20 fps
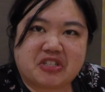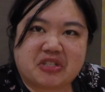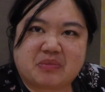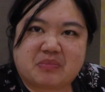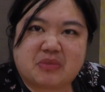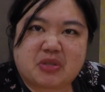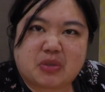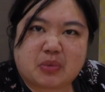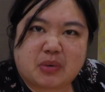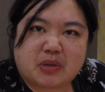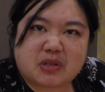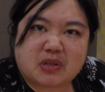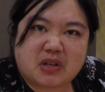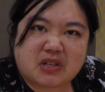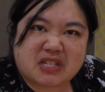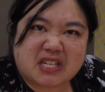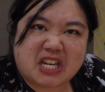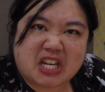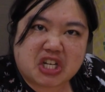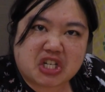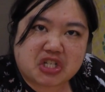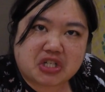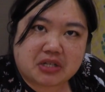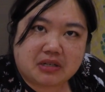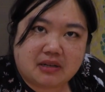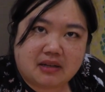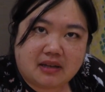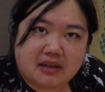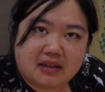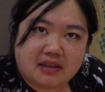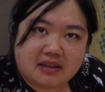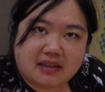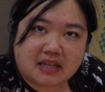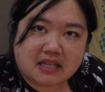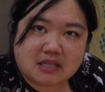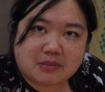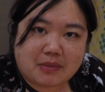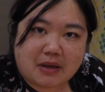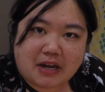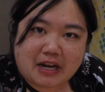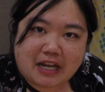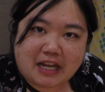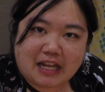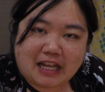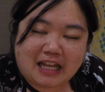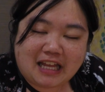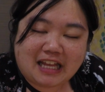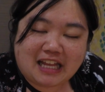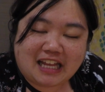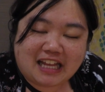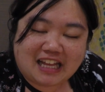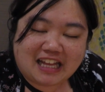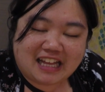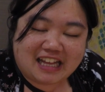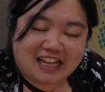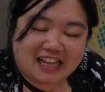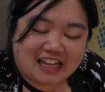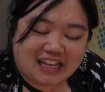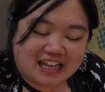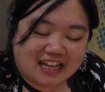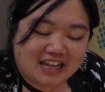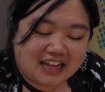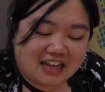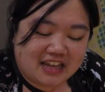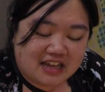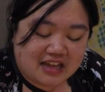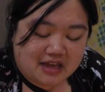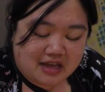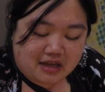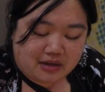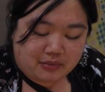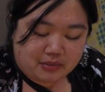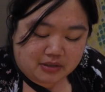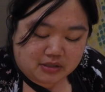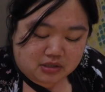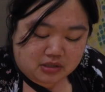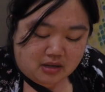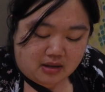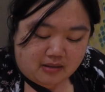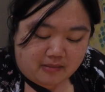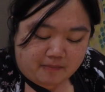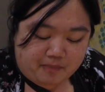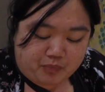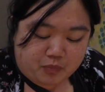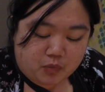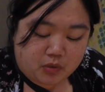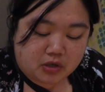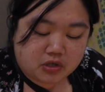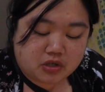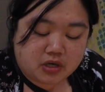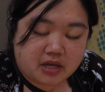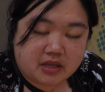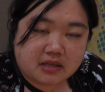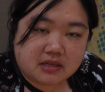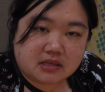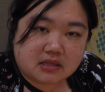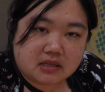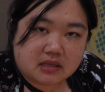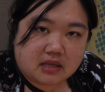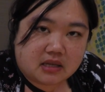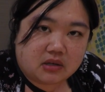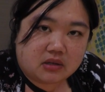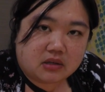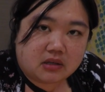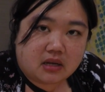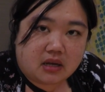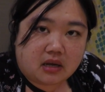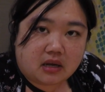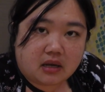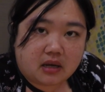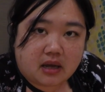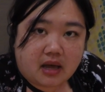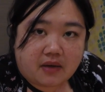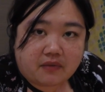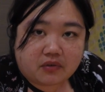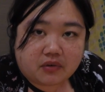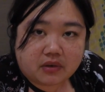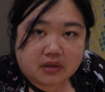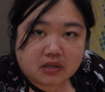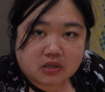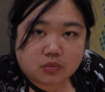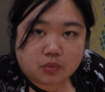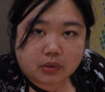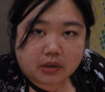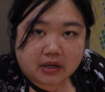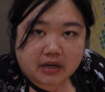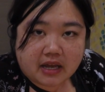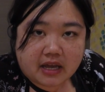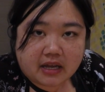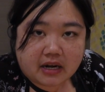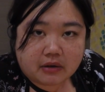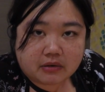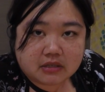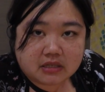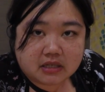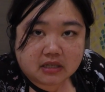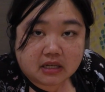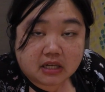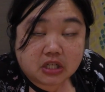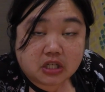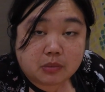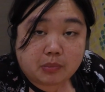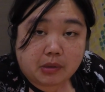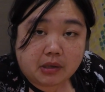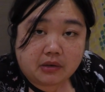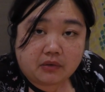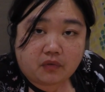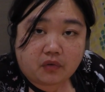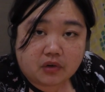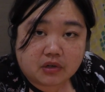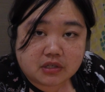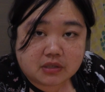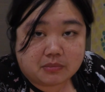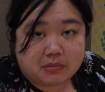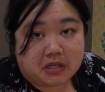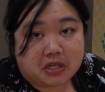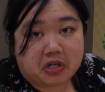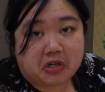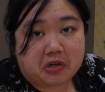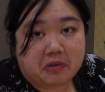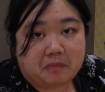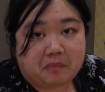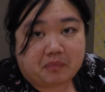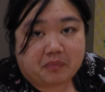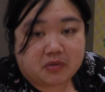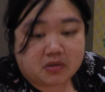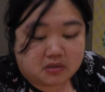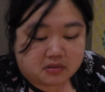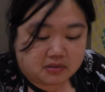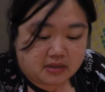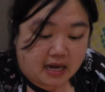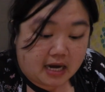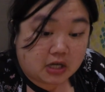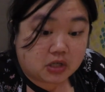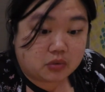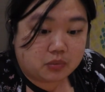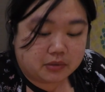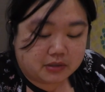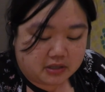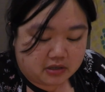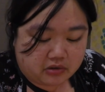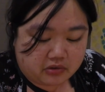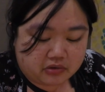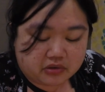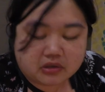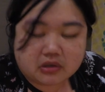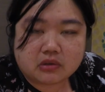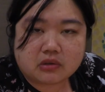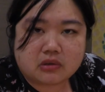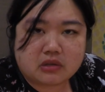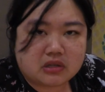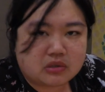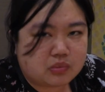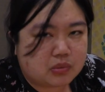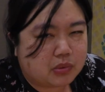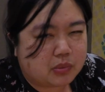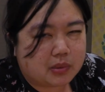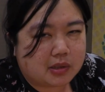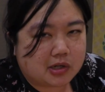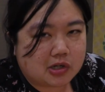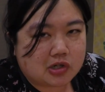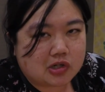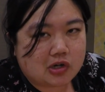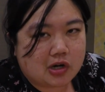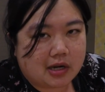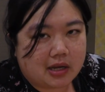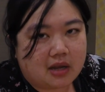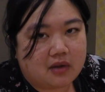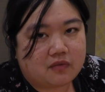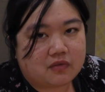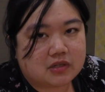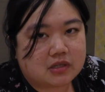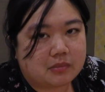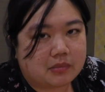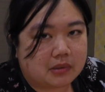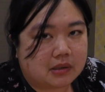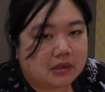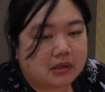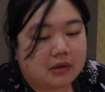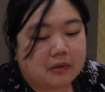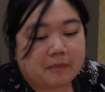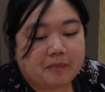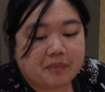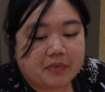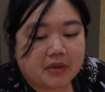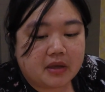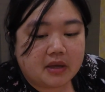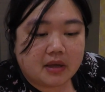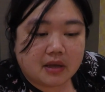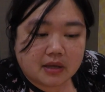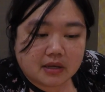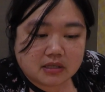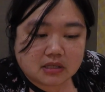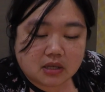Soy sauce-ish. That's about it. Anyways, we're gonna try this, and then after this, we're gonna head out to Itchy Butt for some dinner. Actual dinner. This one we're just trying out for something new. So,